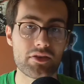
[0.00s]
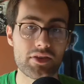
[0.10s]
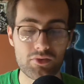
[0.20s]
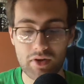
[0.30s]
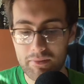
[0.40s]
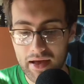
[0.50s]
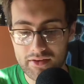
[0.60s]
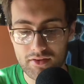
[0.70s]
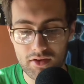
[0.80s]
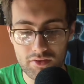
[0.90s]
Doesn't really
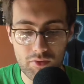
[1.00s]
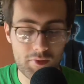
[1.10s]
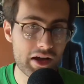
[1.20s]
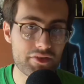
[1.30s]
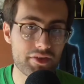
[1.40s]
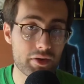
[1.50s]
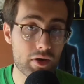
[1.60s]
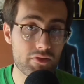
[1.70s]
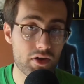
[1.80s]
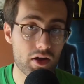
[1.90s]
matter if the Remand's in the
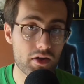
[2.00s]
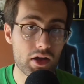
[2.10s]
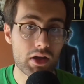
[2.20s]
graveyard,